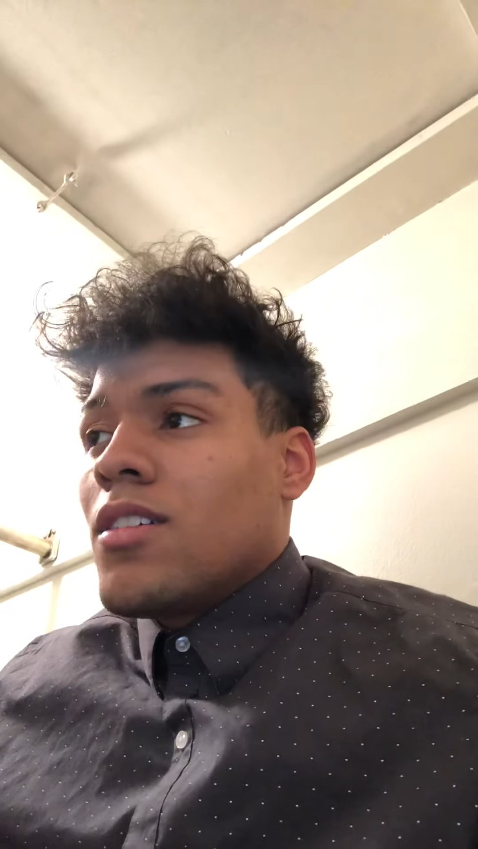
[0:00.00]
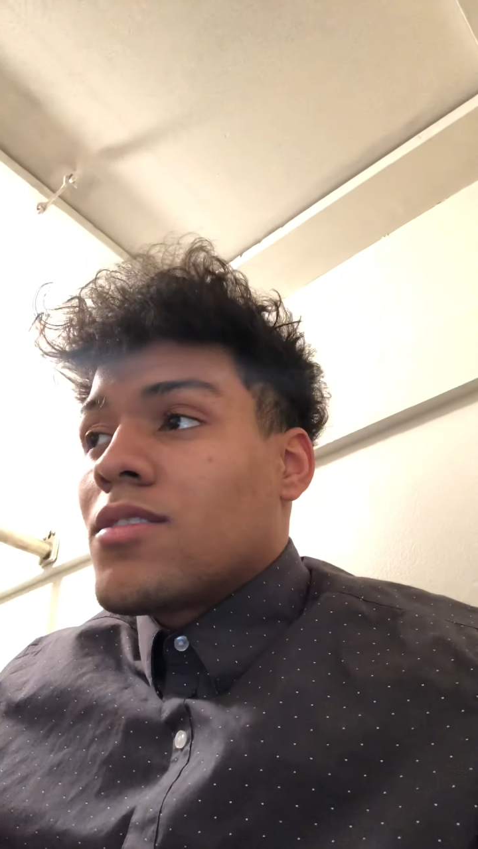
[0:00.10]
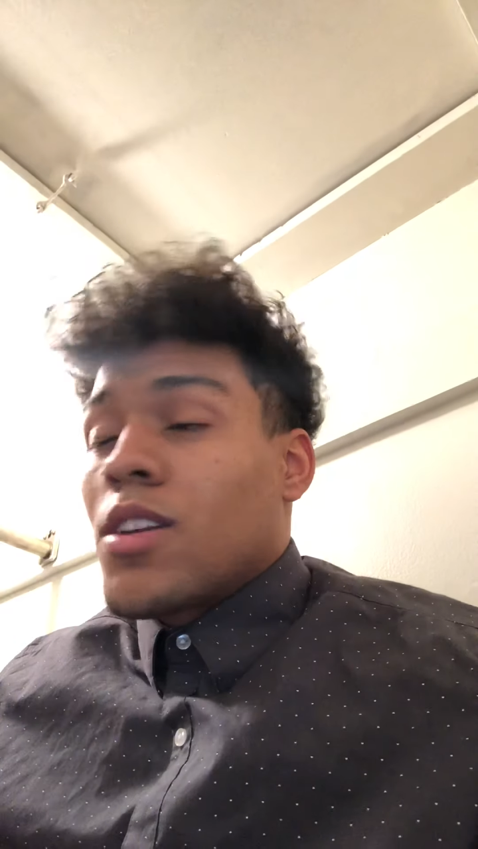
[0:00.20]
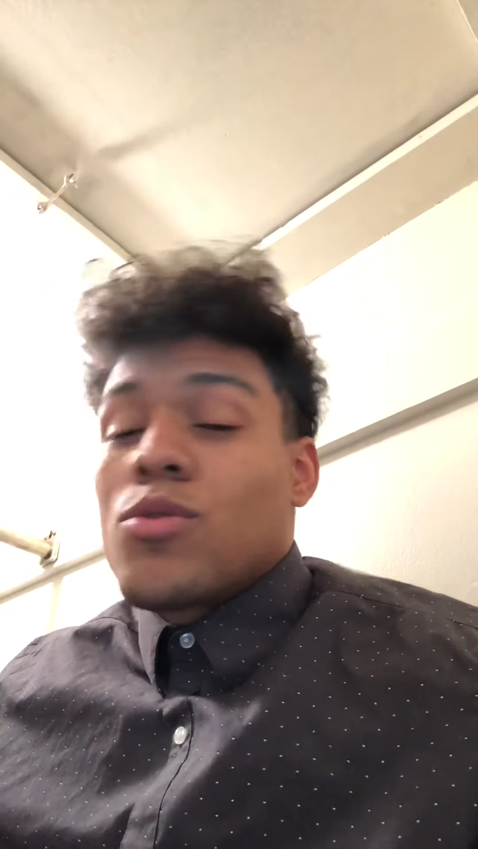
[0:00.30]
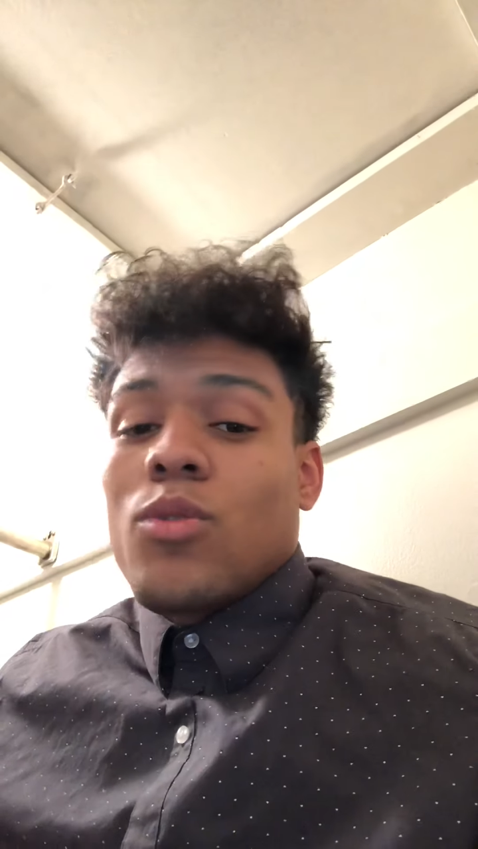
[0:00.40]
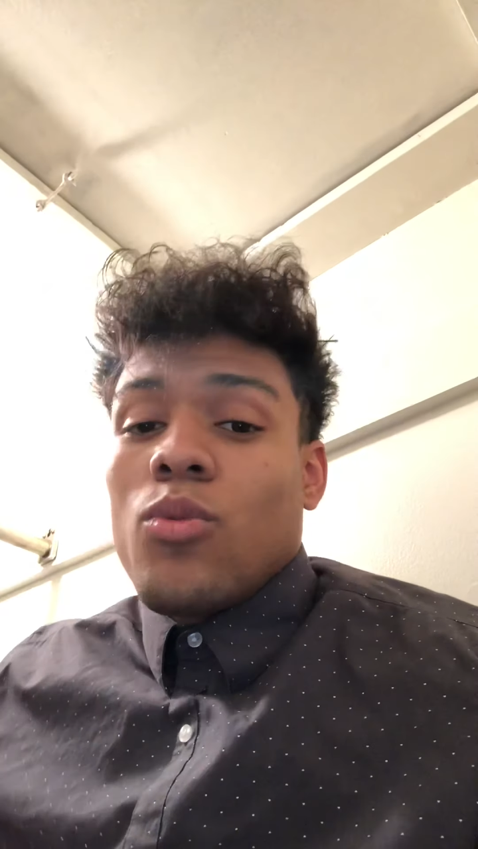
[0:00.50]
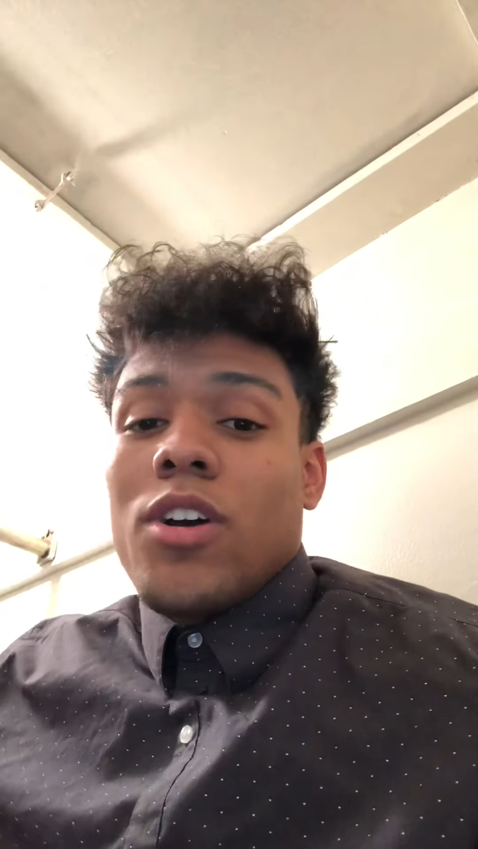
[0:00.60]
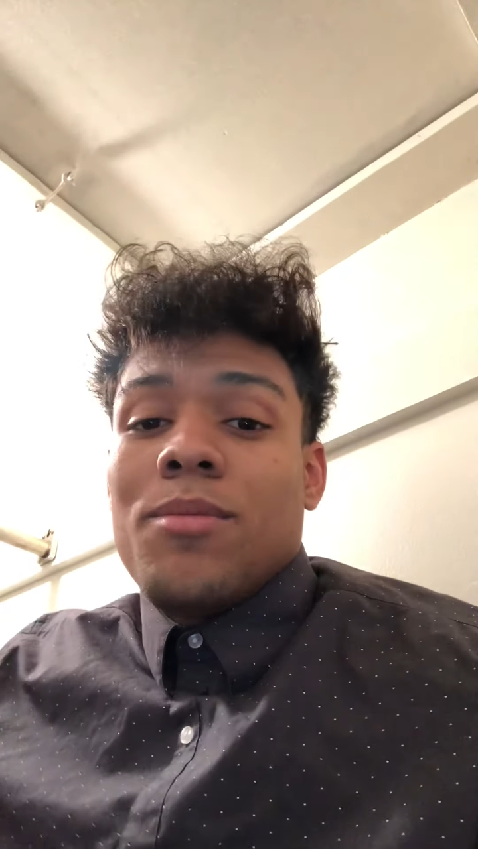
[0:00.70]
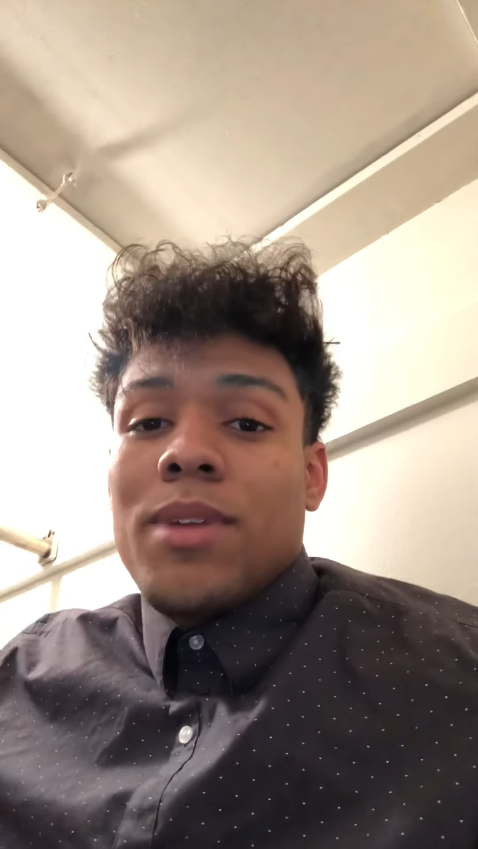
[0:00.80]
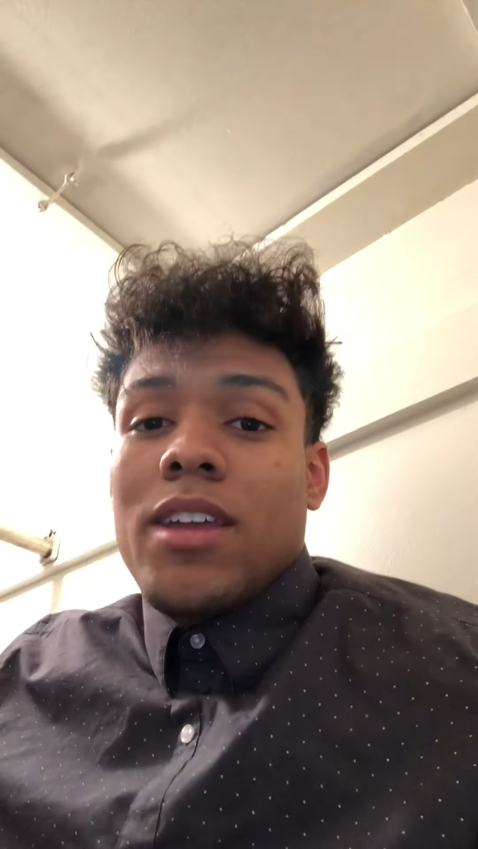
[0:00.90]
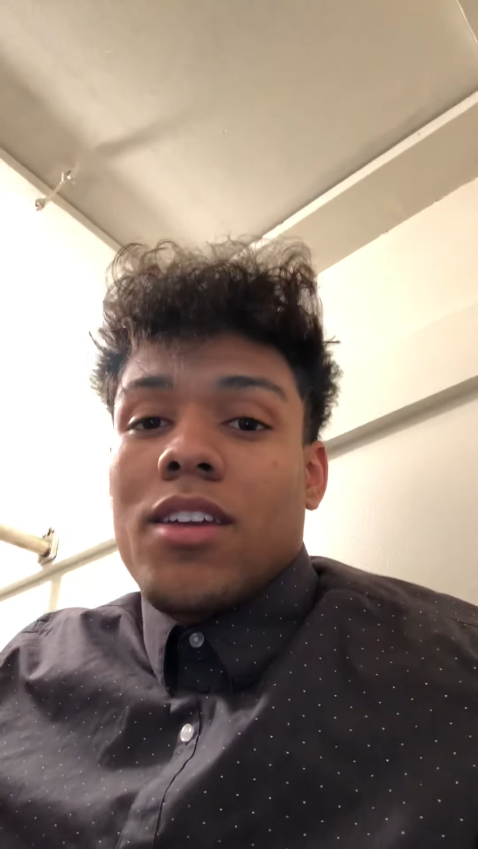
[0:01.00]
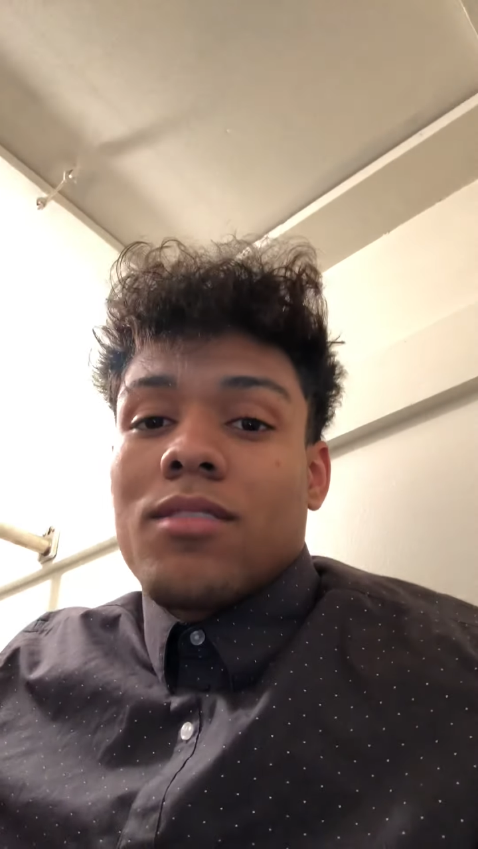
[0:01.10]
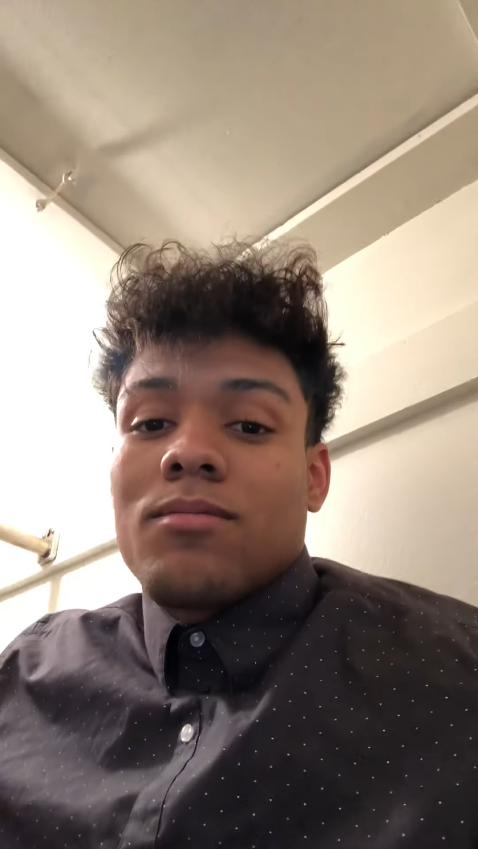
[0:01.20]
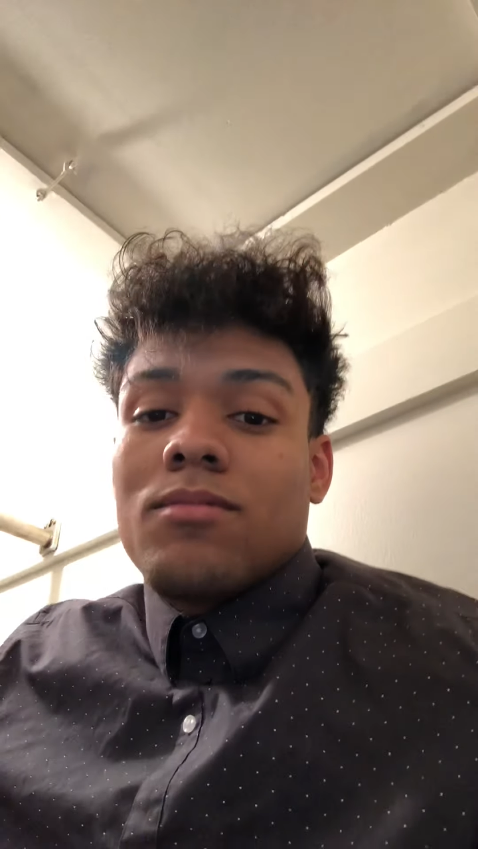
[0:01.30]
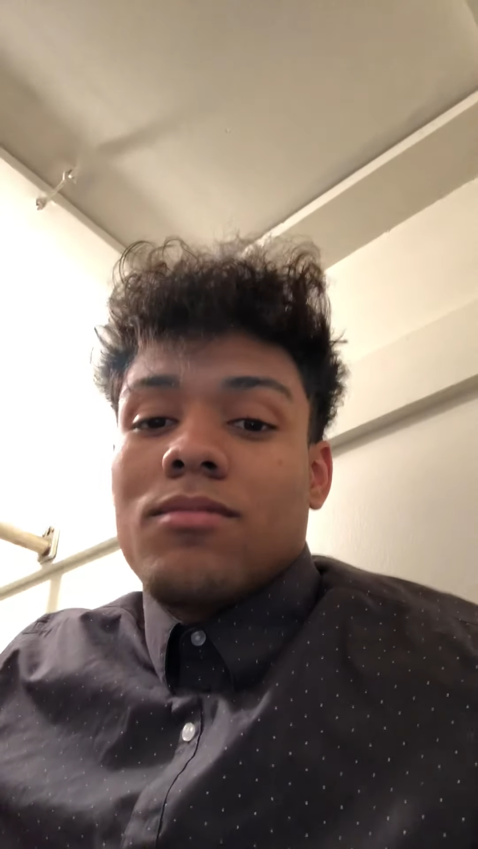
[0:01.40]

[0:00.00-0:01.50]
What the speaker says: Schedule 1 being